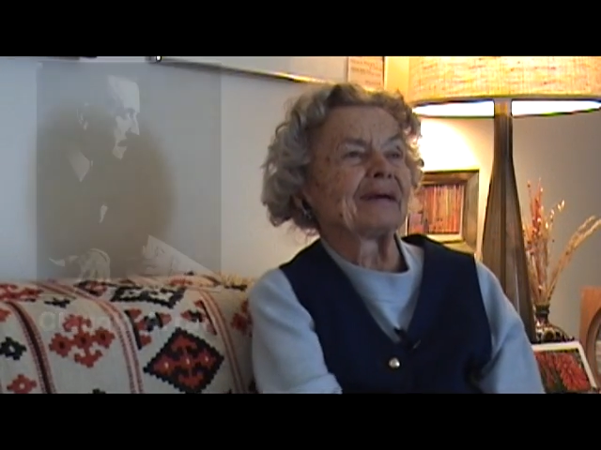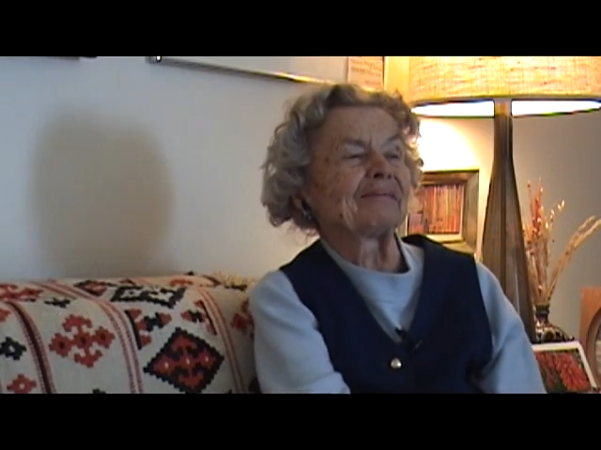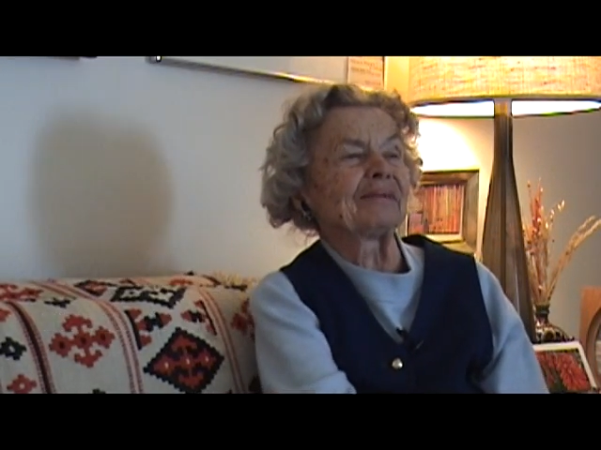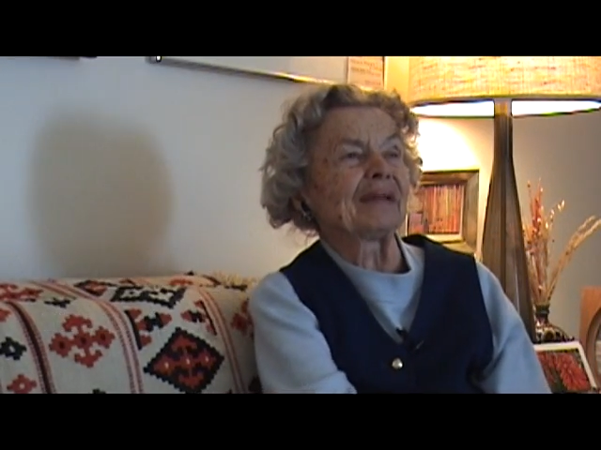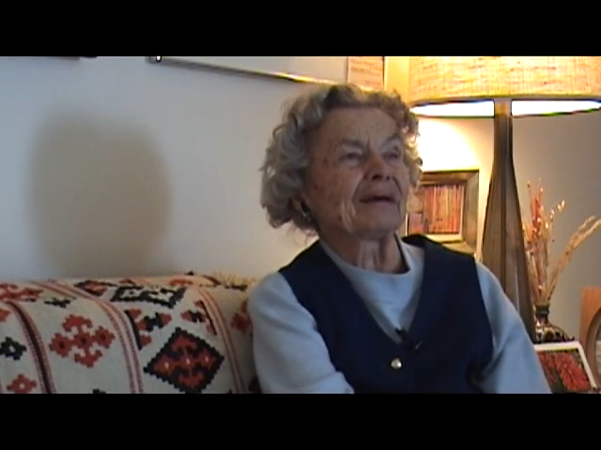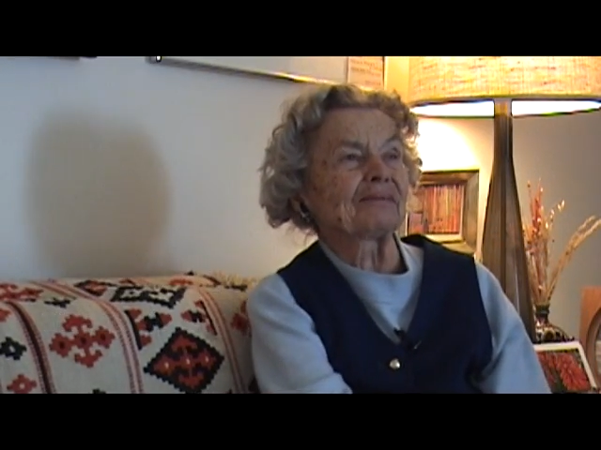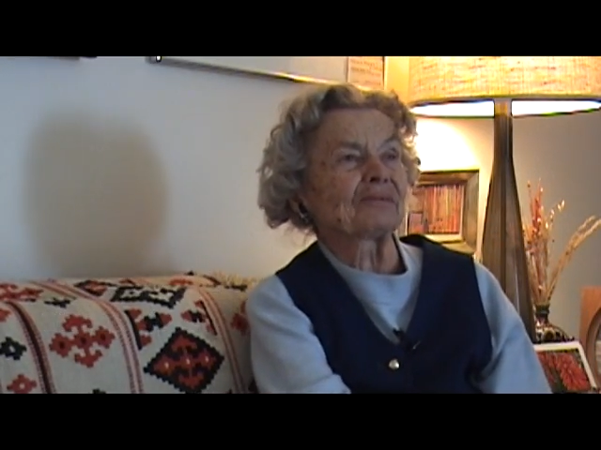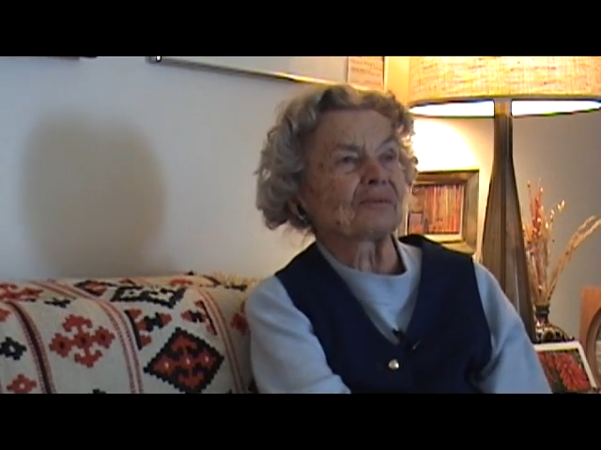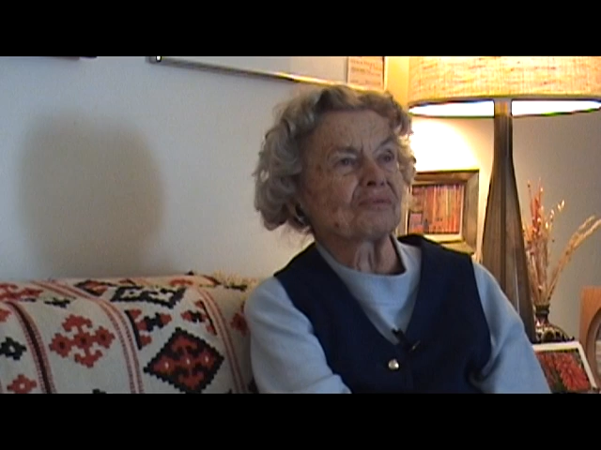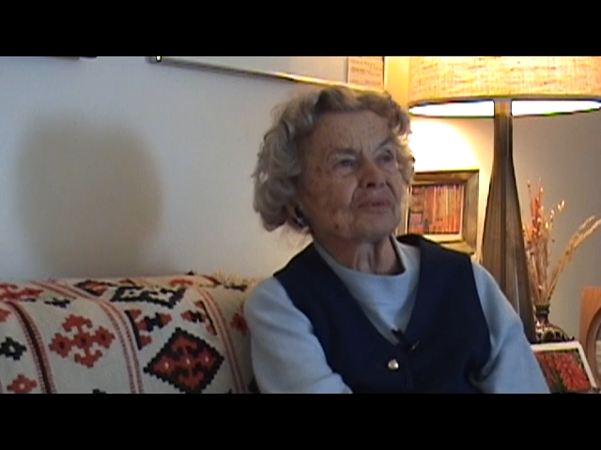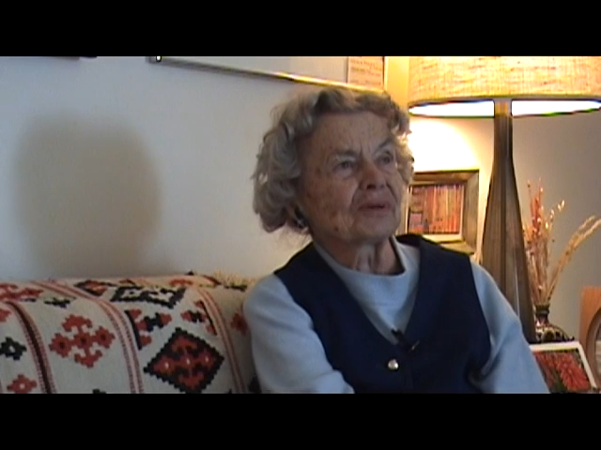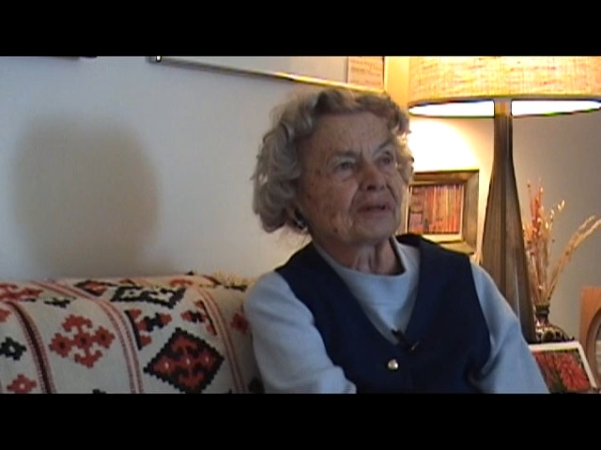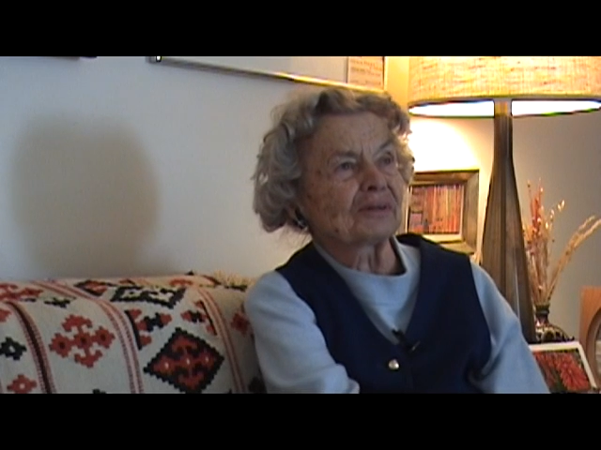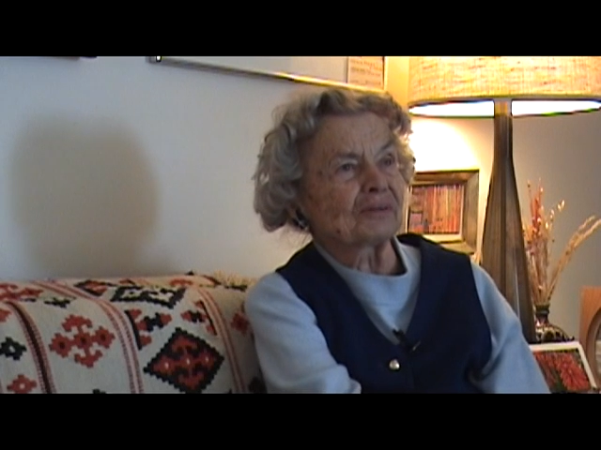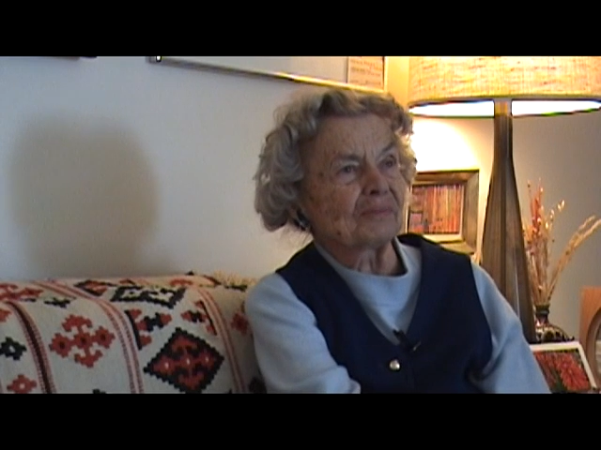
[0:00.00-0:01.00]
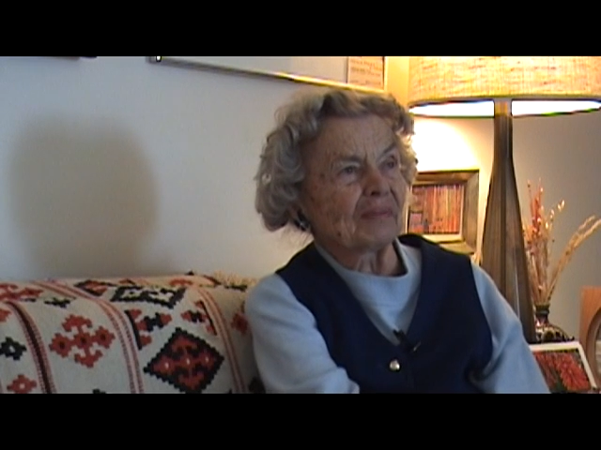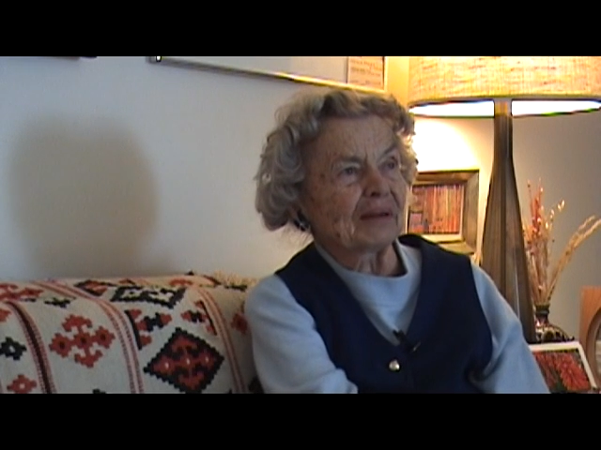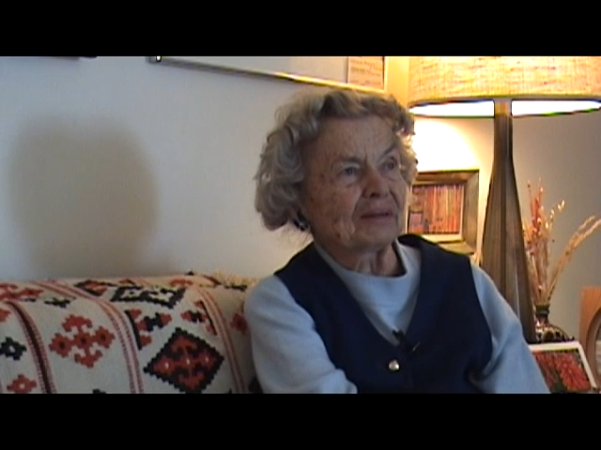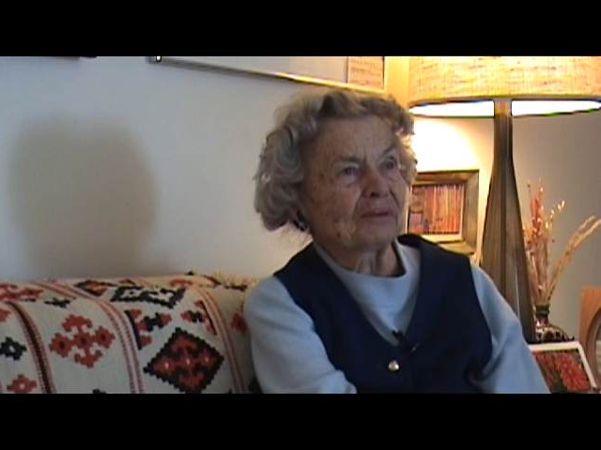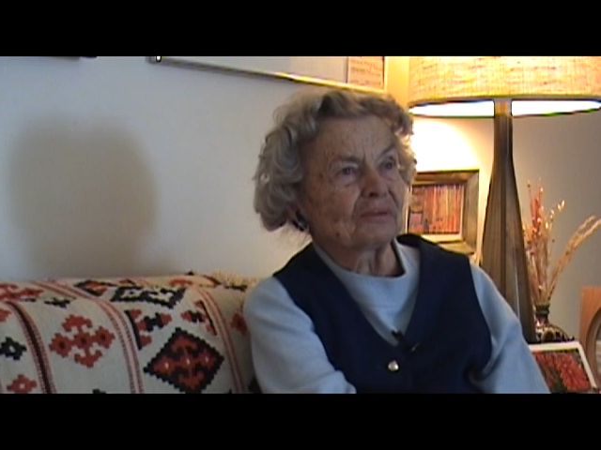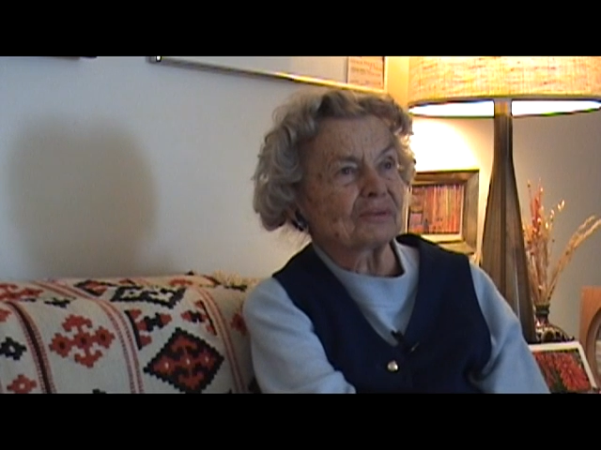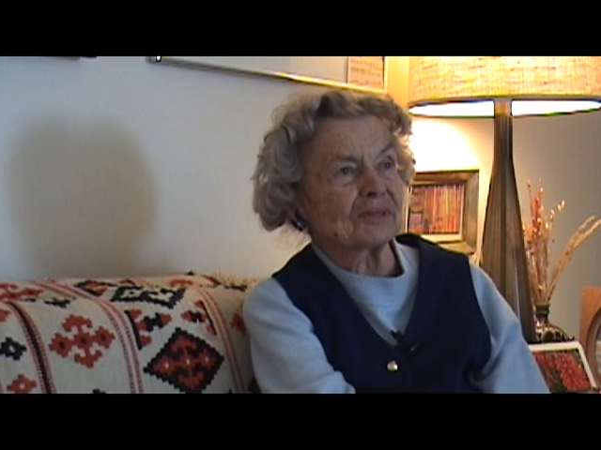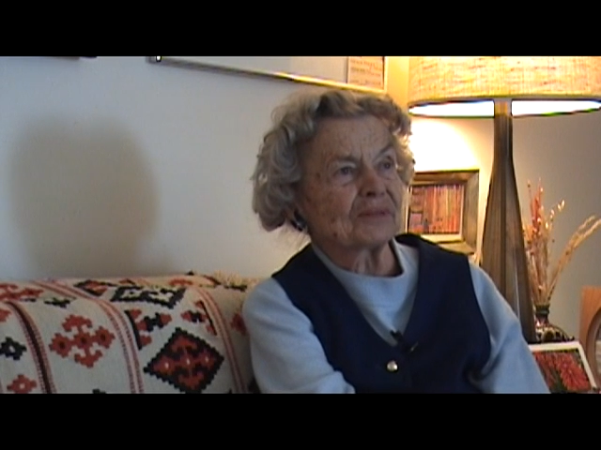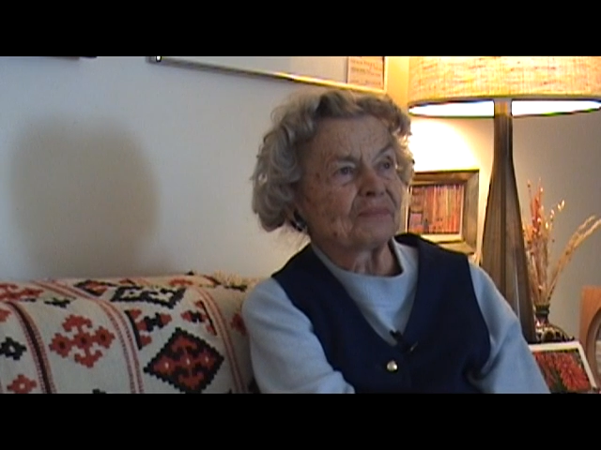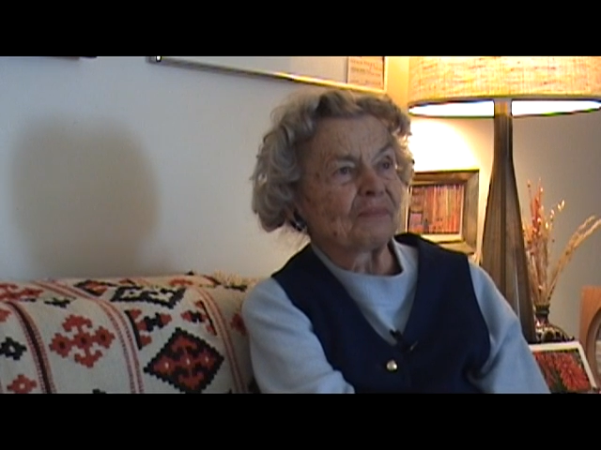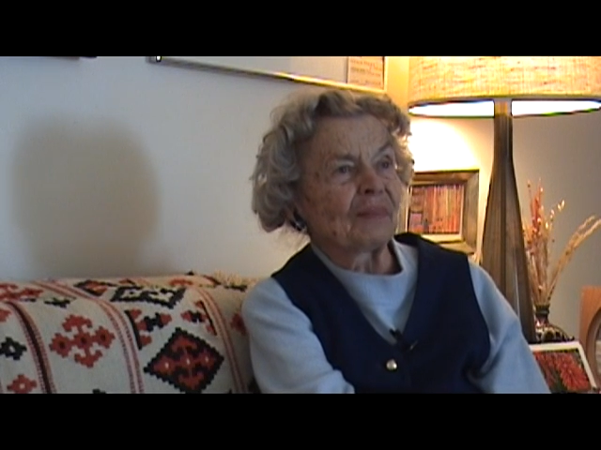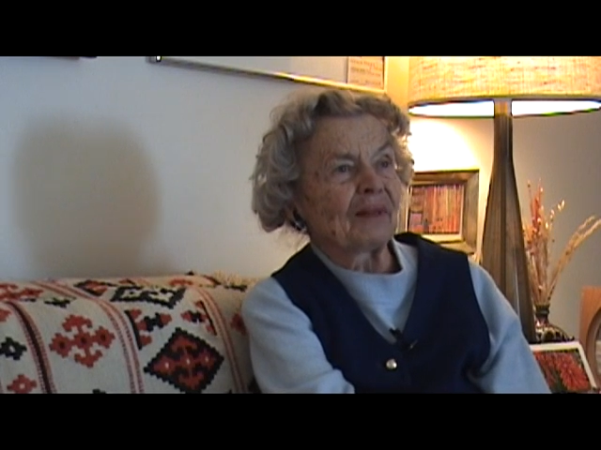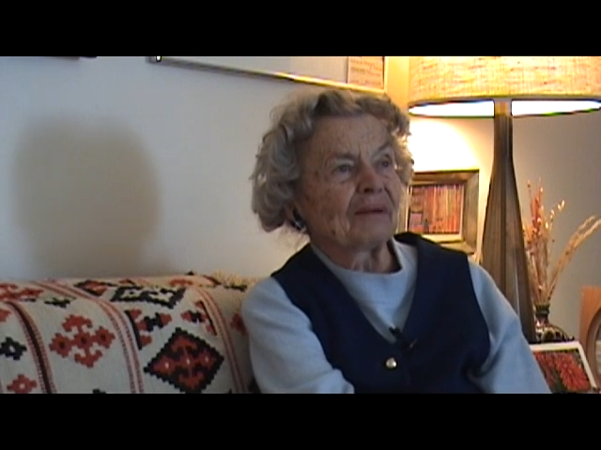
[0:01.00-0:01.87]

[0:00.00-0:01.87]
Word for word: without referring to my notes.